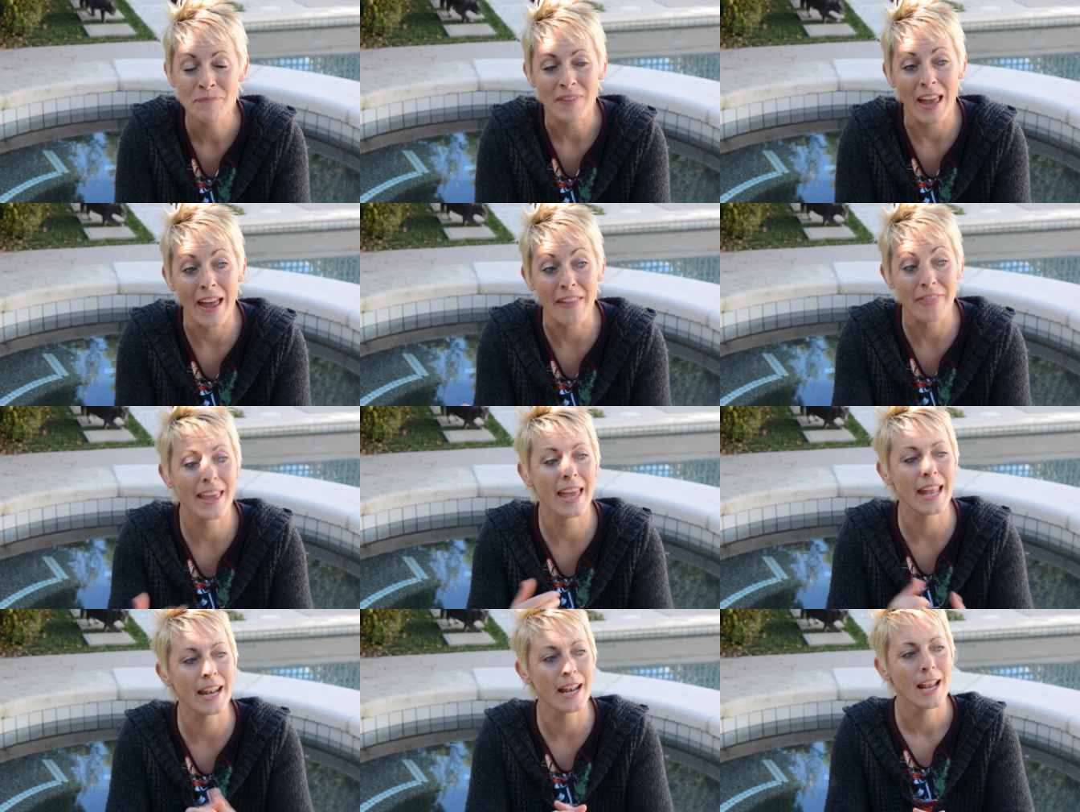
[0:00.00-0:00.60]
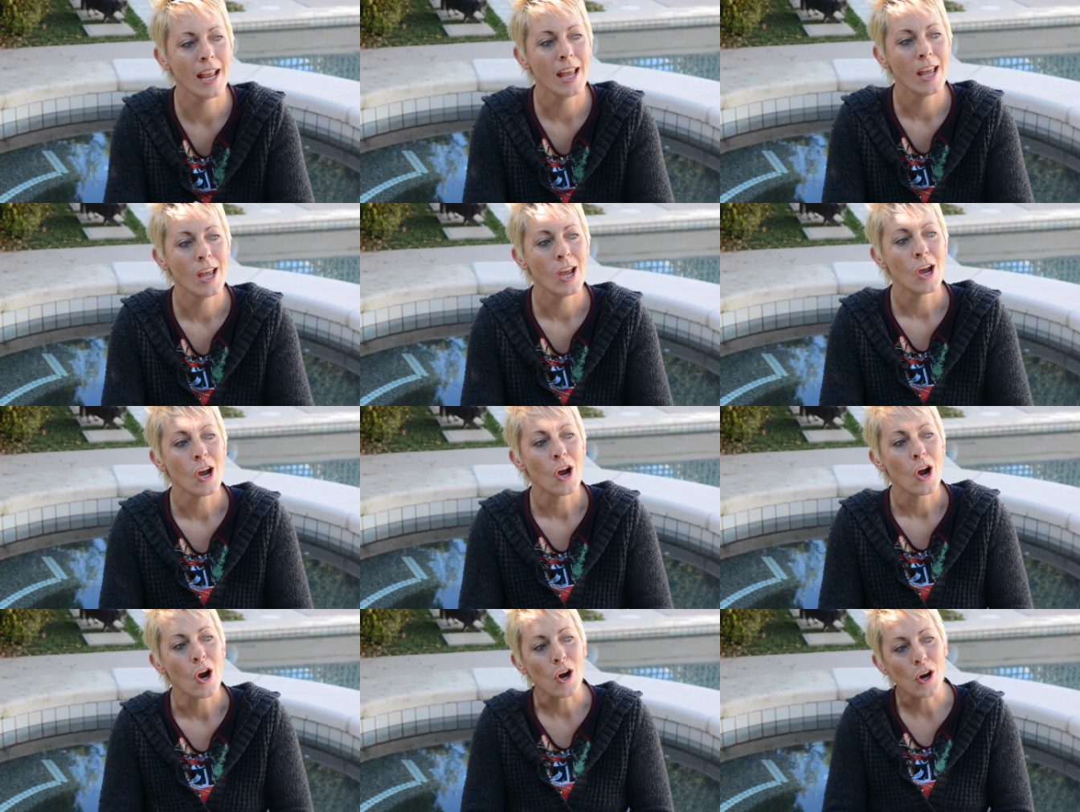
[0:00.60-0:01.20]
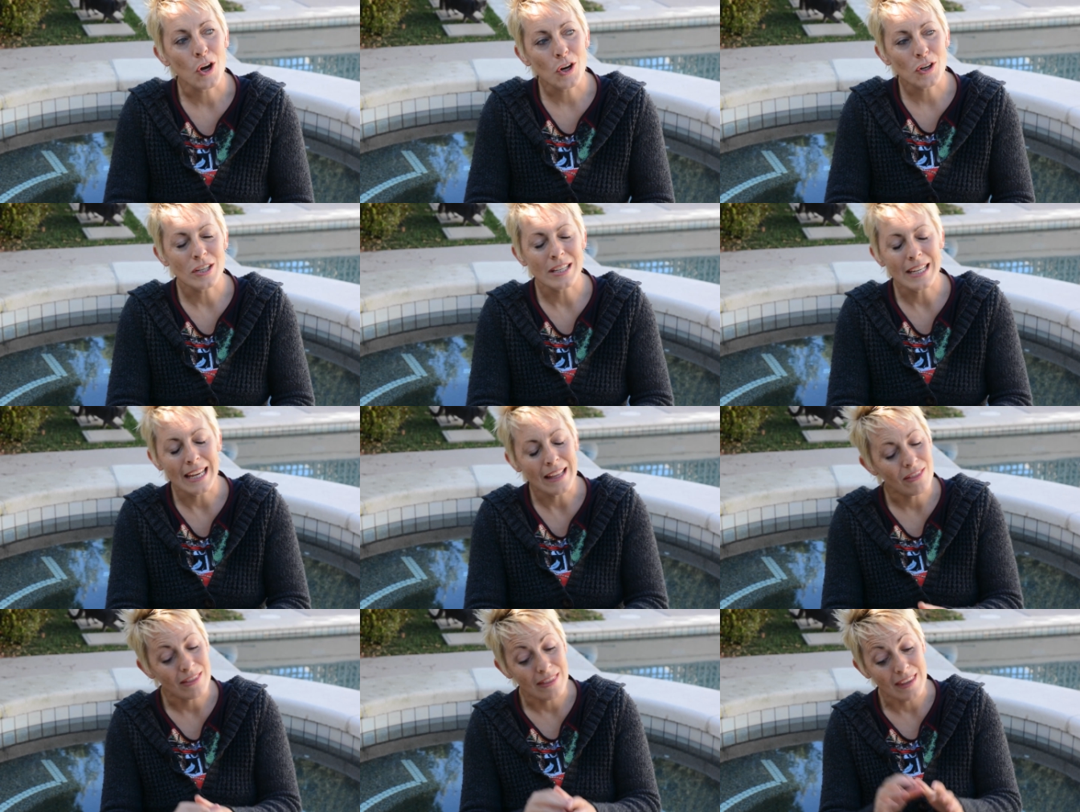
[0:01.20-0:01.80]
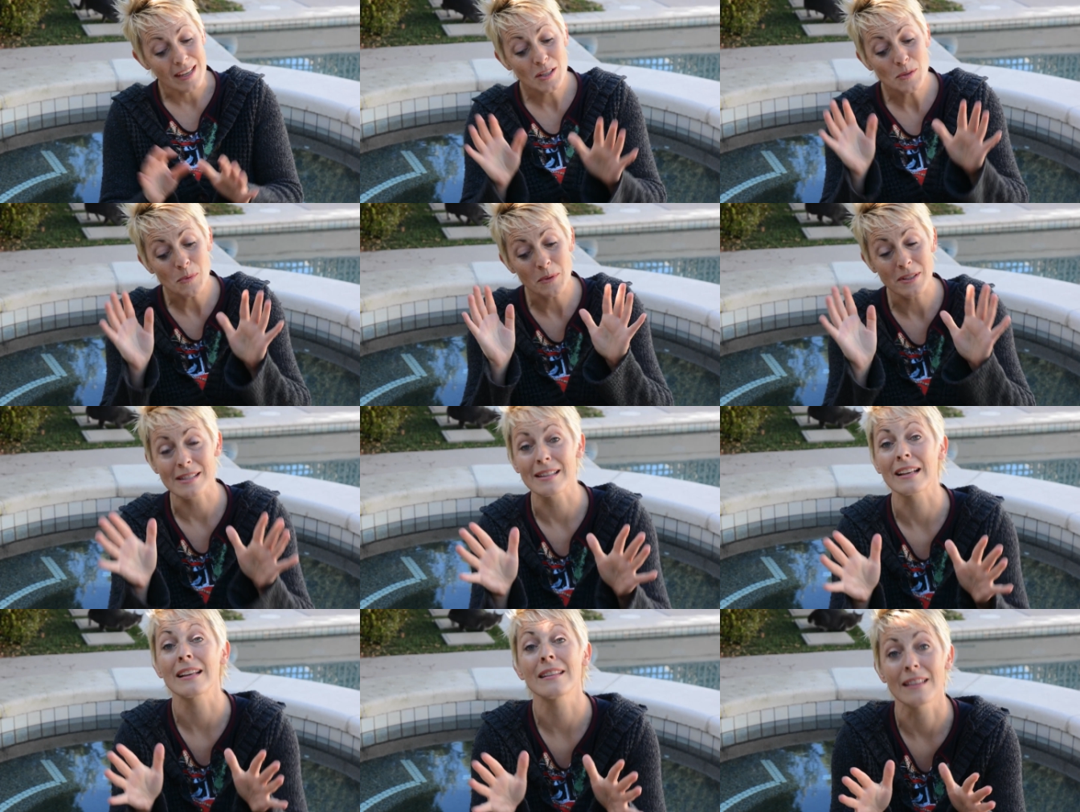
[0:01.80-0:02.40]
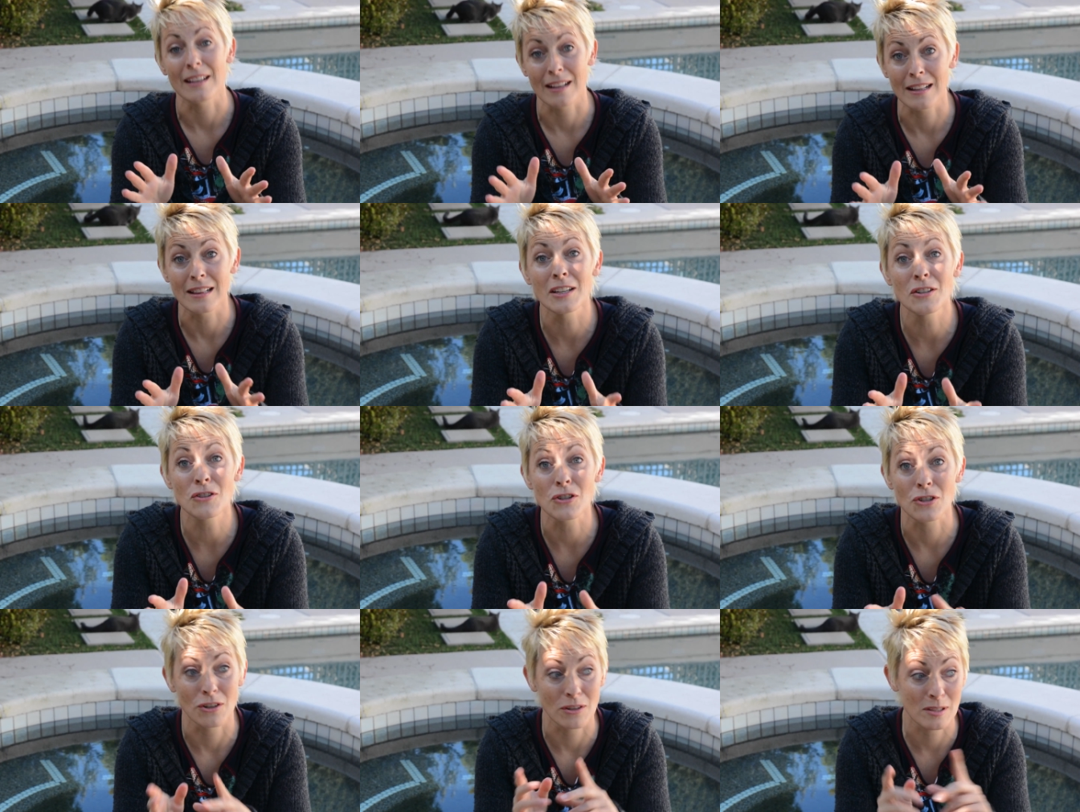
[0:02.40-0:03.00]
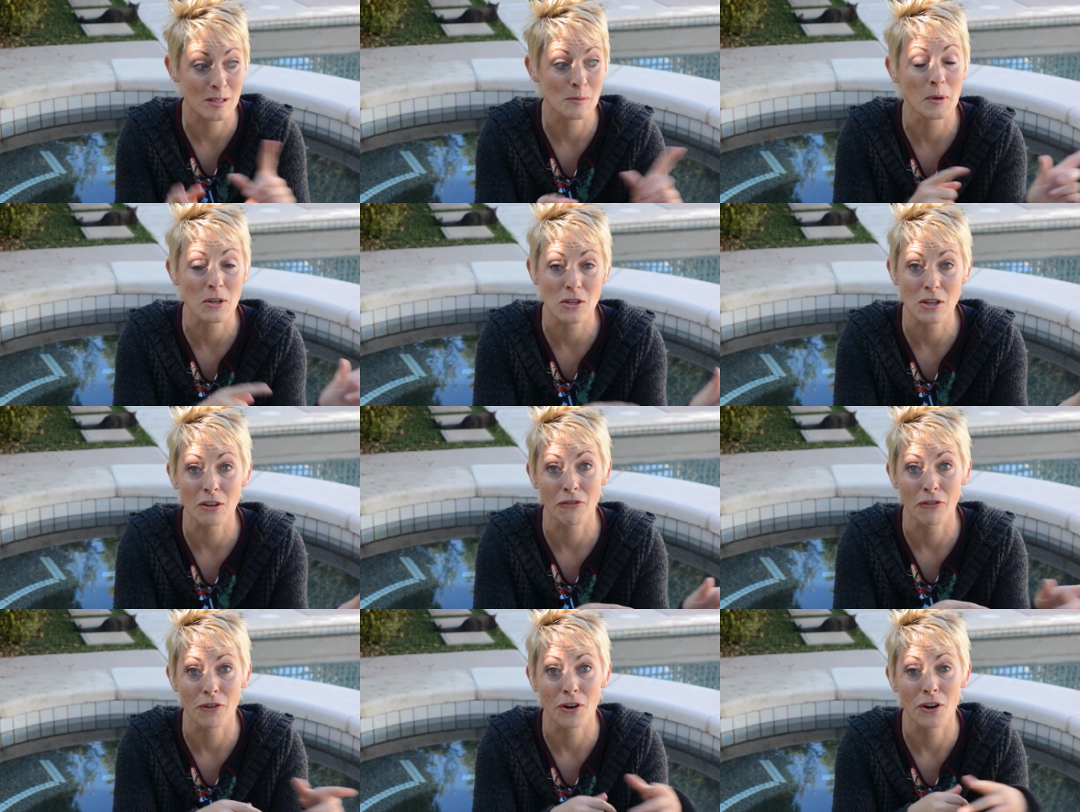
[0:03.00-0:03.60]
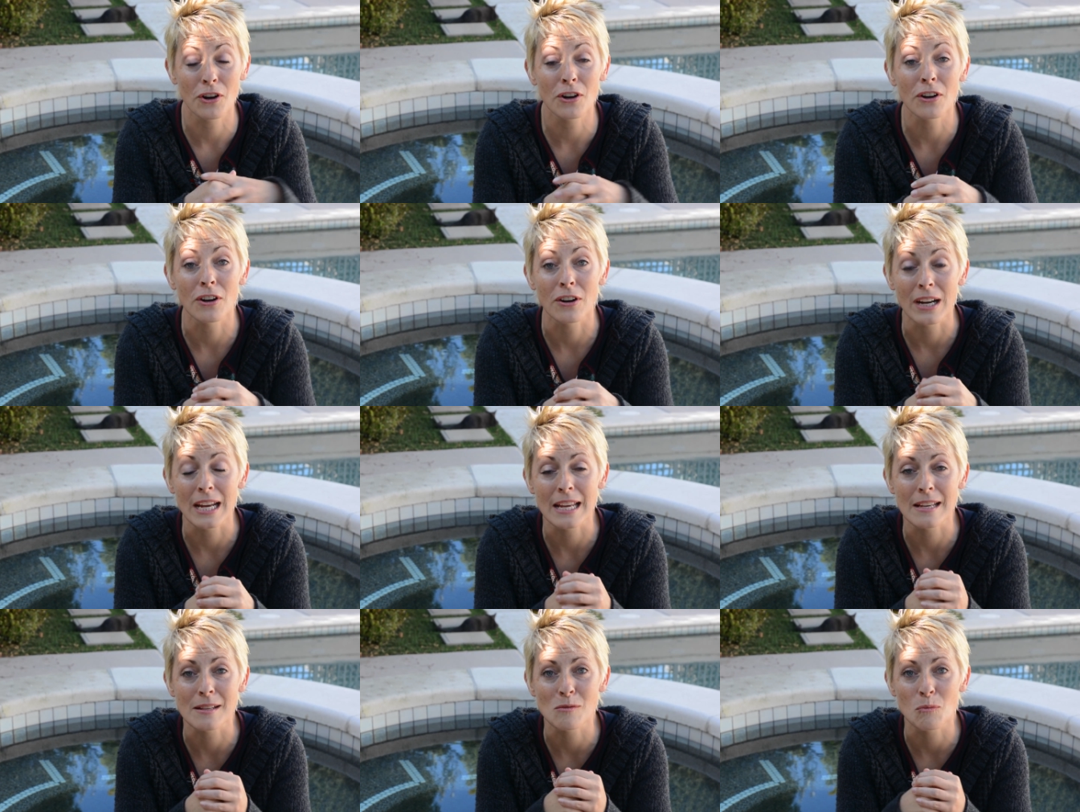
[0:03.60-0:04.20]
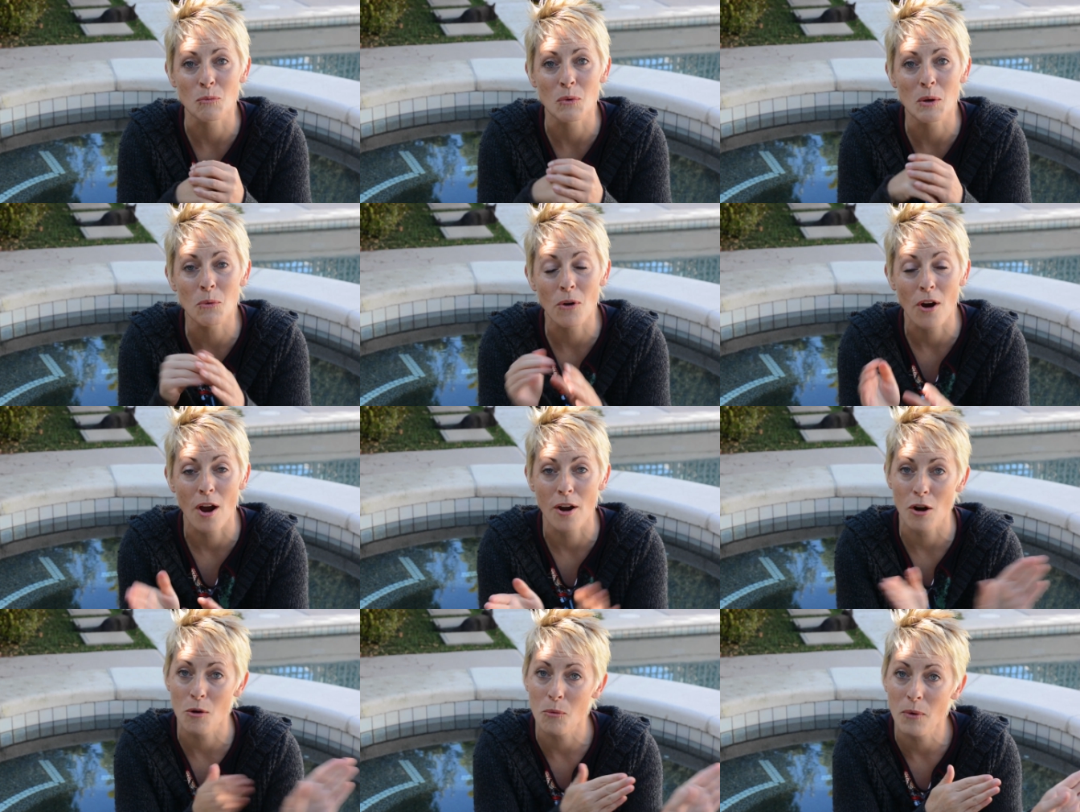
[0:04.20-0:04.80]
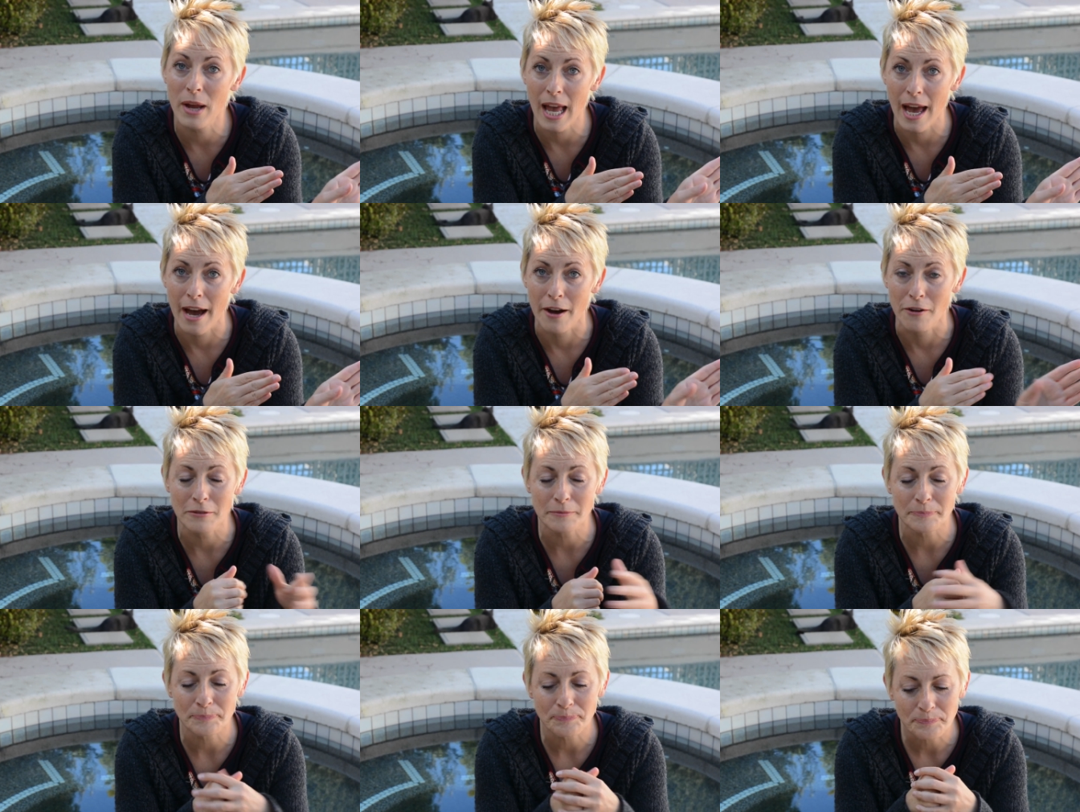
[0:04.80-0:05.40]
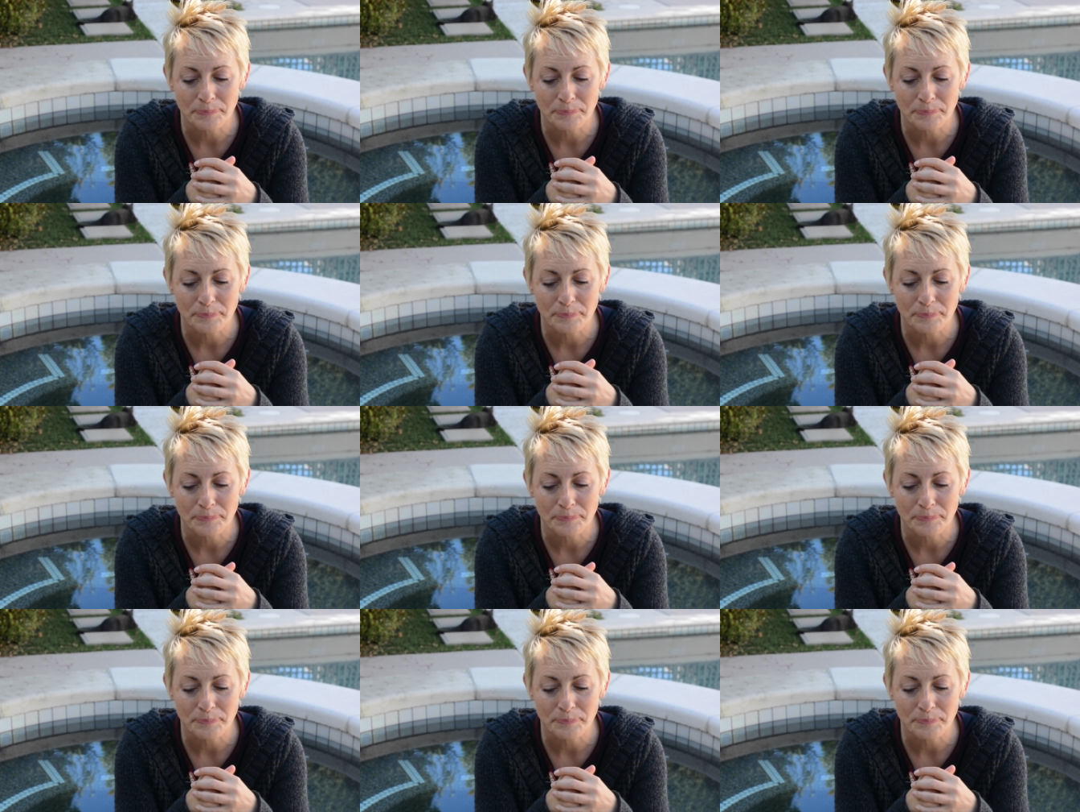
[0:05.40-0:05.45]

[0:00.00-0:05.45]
And then this was the clincher, especially for her, is we were on our way out,